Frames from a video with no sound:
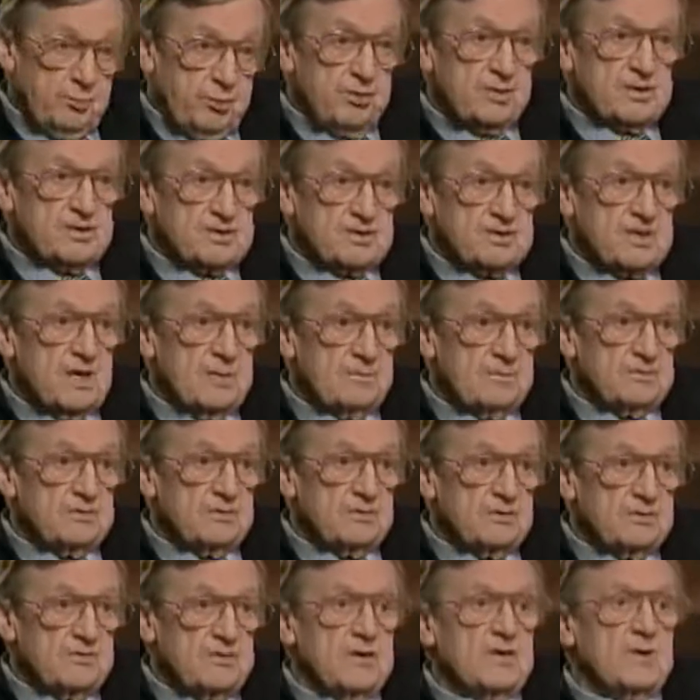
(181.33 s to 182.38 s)
a stop
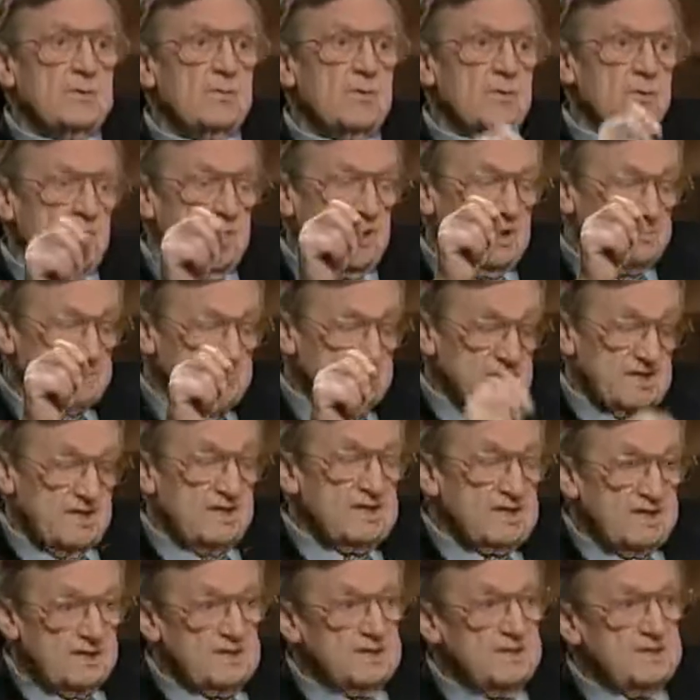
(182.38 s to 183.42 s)
to it there. But what I'm
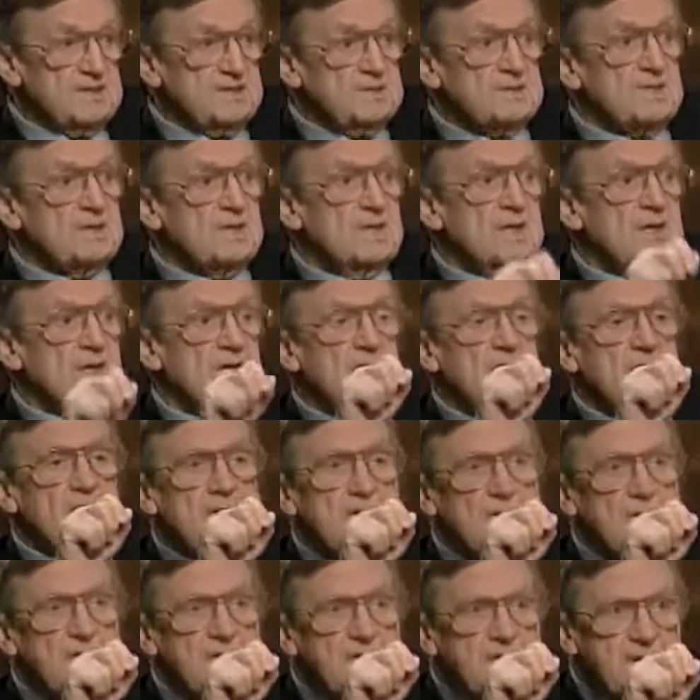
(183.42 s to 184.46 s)
saying is,
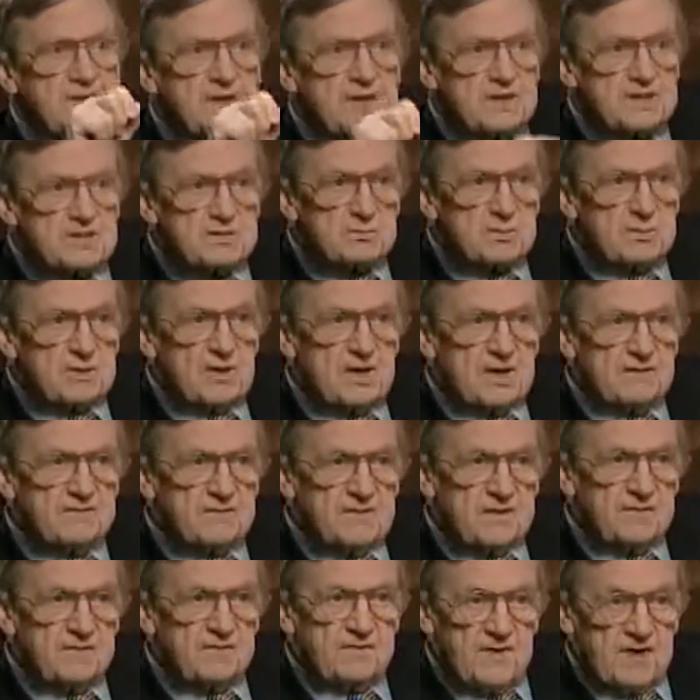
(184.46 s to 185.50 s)
because we let
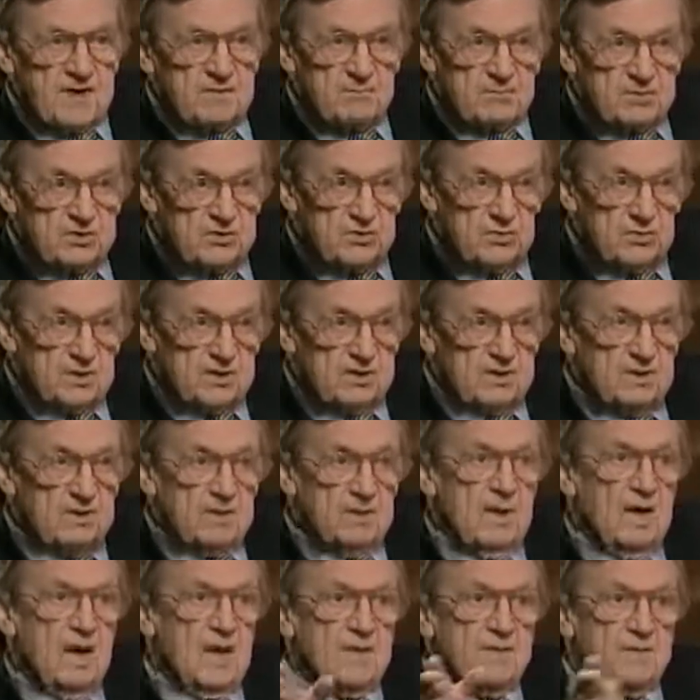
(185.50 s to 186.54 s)
them do it,
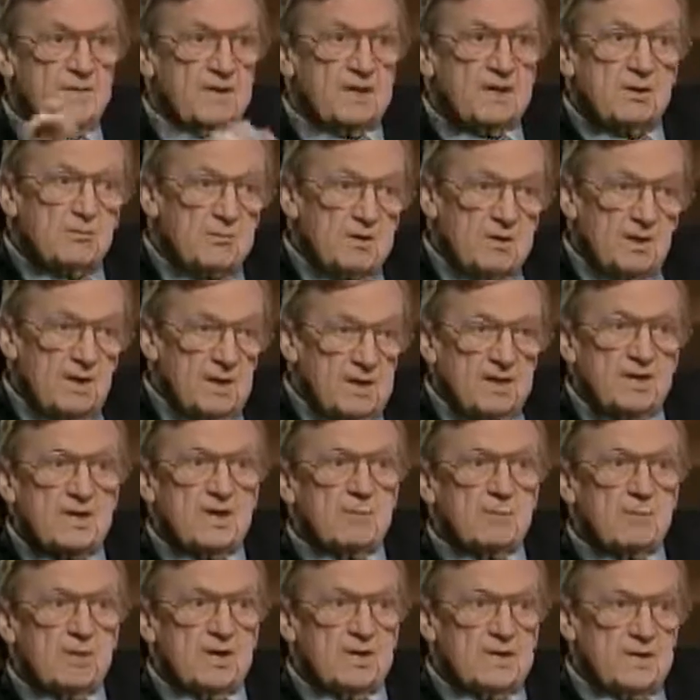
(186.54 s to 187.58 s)
I think we'll end
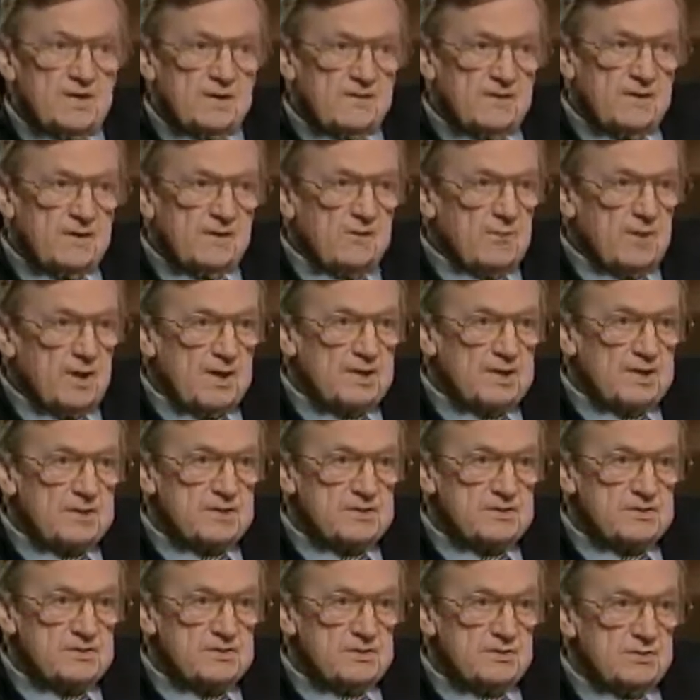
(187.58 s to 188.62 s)
up letting the
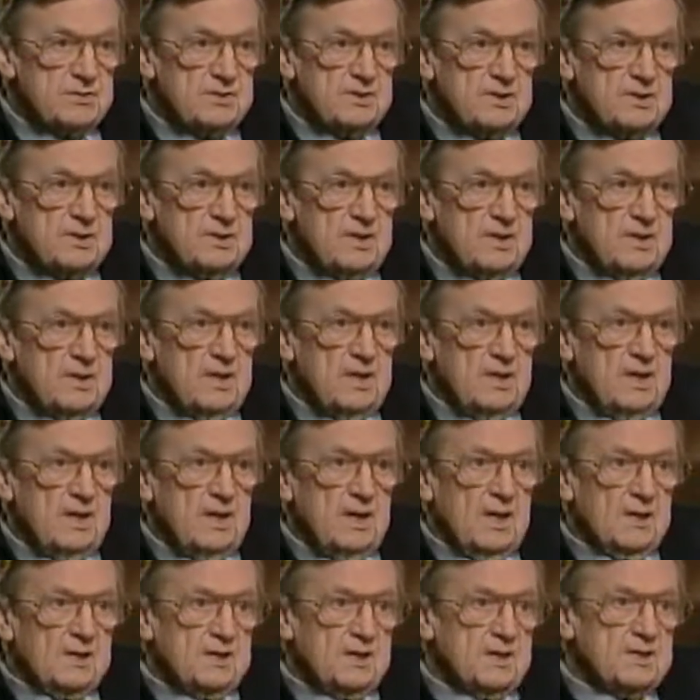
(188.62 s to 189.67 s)
Iranians do it.
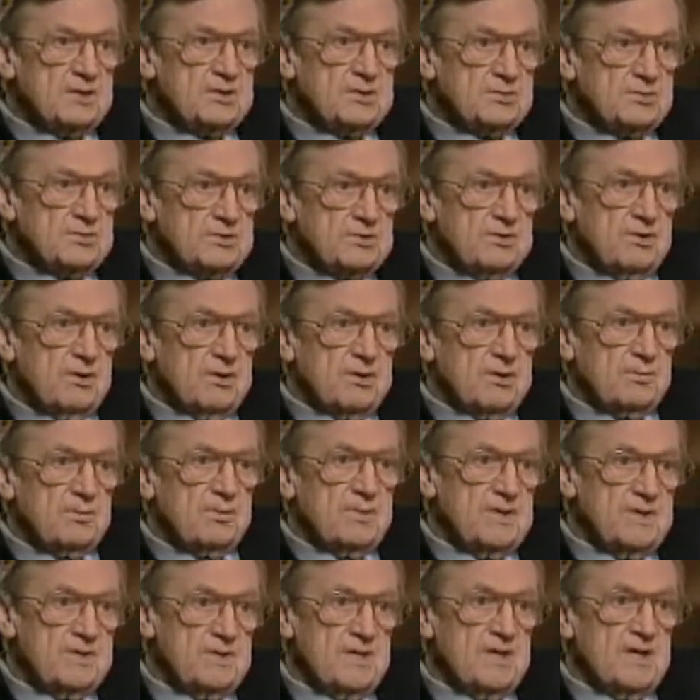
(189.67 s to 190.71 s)
And the issue is going to
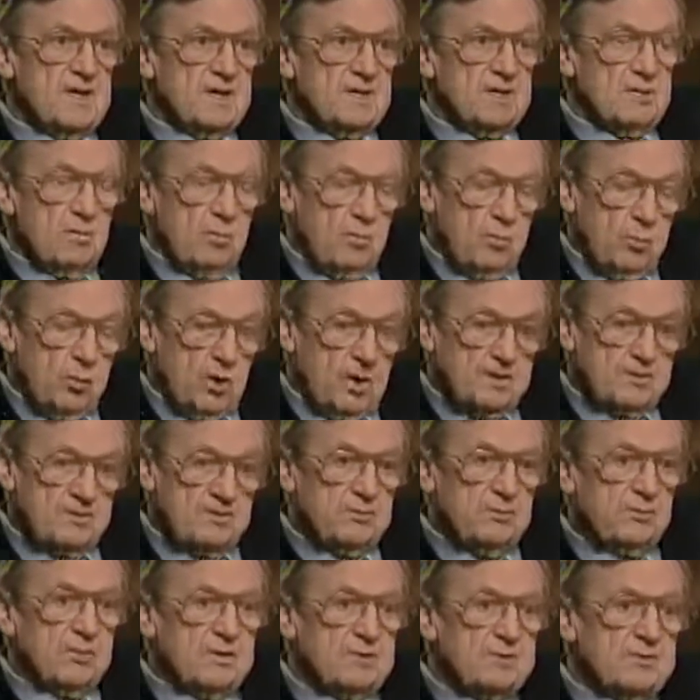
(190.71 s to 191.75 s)
be then, what
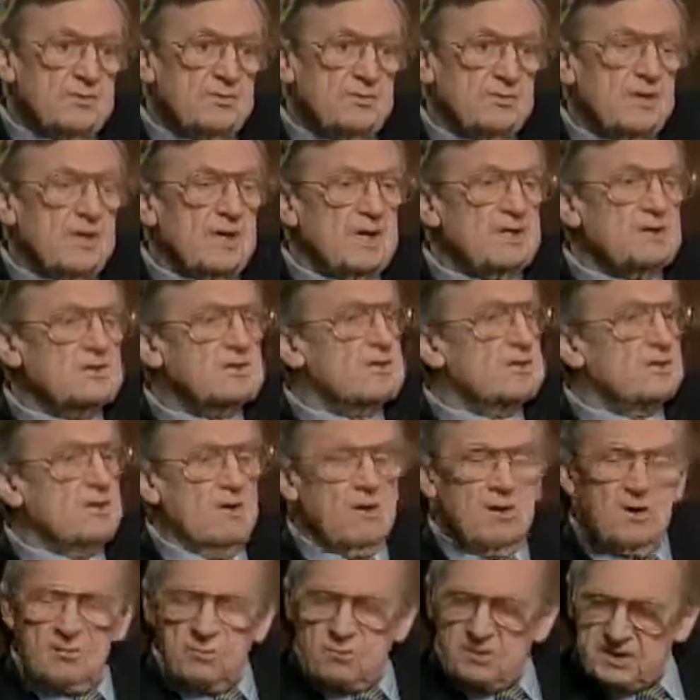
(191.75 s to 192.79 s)
do we do next? And
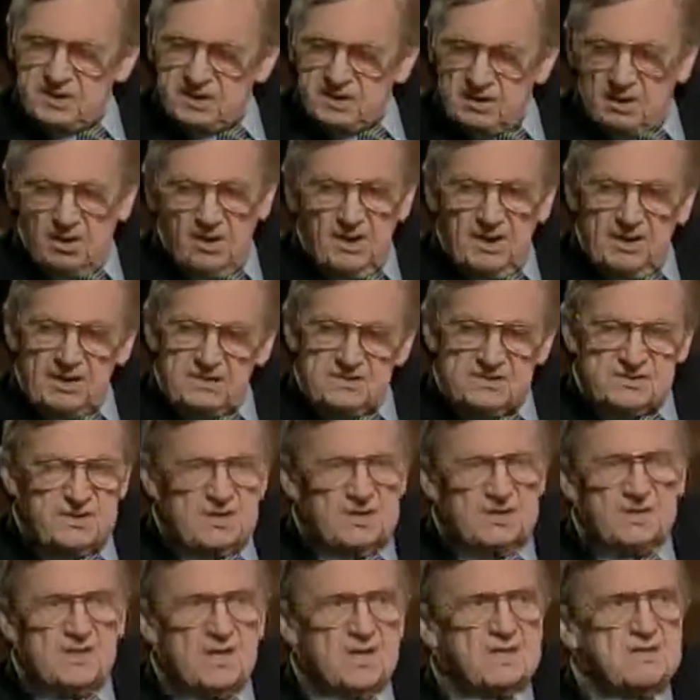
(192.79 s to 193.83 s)
all I can say
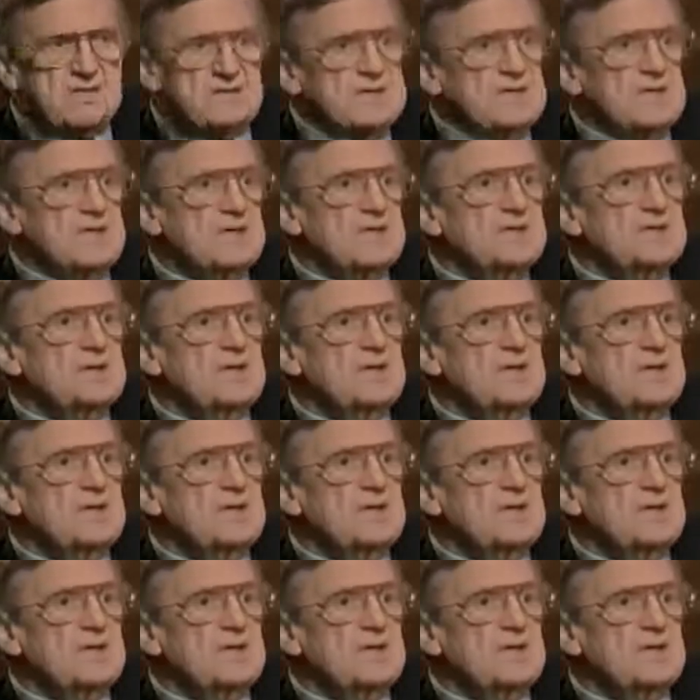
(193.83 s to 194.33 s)
at that stage